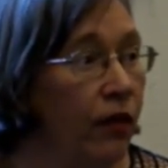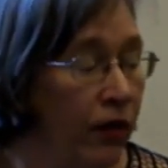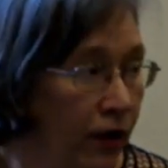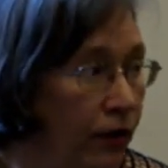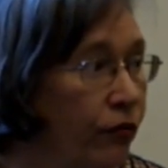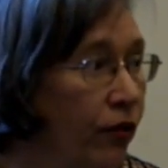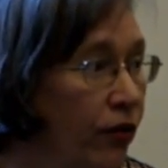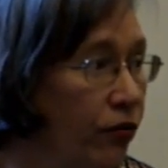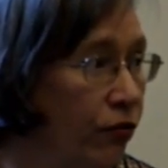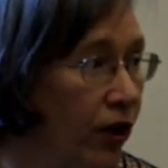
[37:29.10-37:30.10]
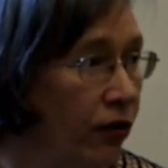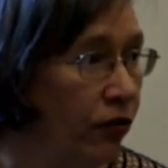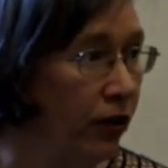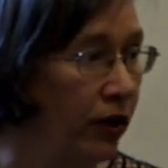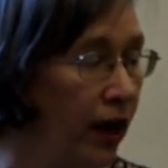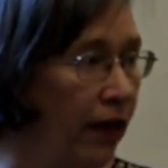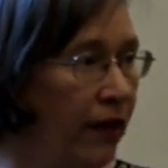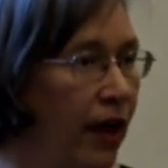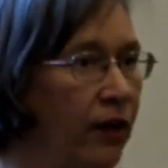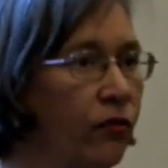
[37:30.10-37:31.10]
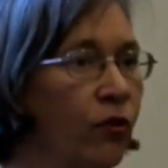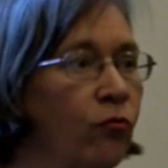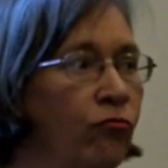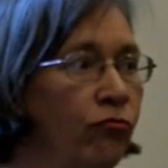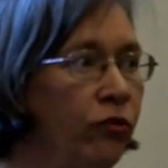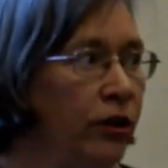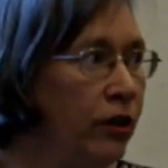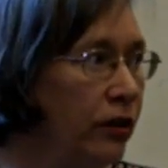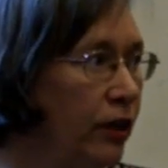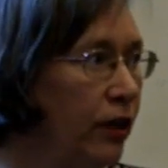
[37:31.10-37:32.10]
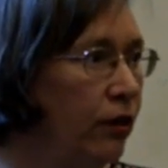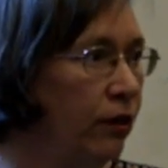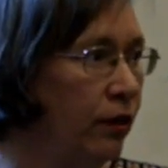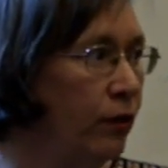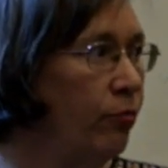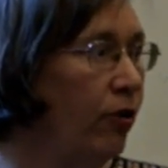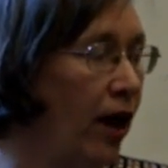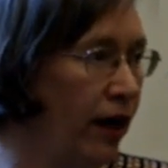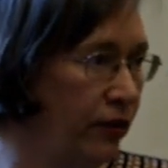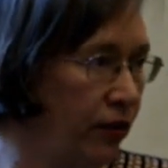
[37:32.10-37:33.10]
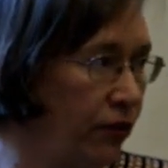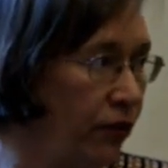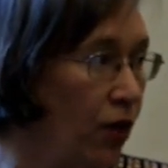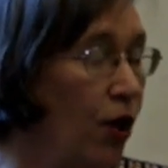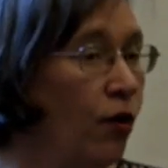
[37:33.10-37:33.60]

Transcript: their frustration, and that is a really good practice